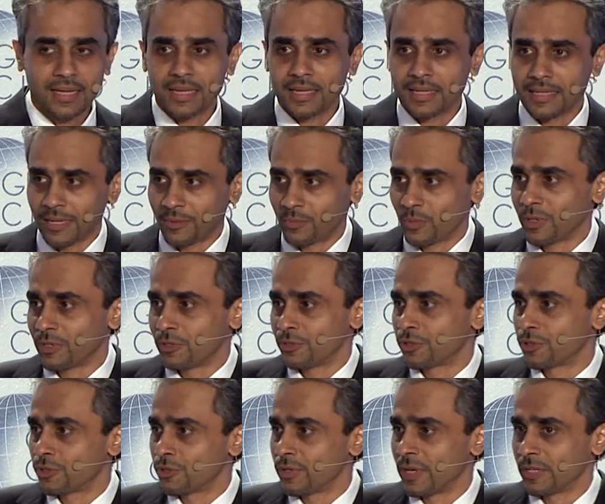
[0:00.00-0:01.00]
yet what you
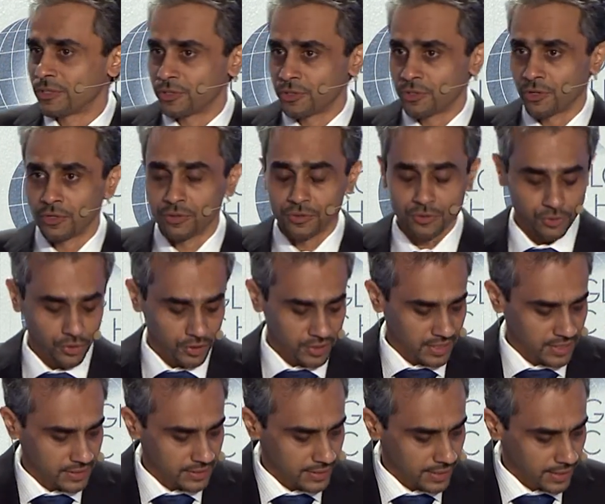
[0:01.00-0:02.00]
should and should not do on the
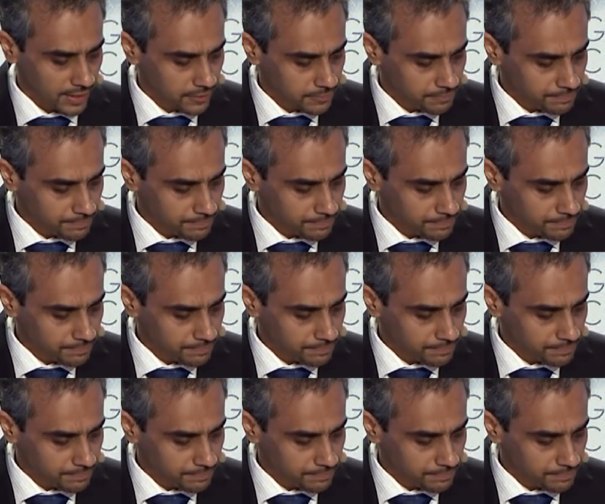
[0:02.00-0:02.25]
internet.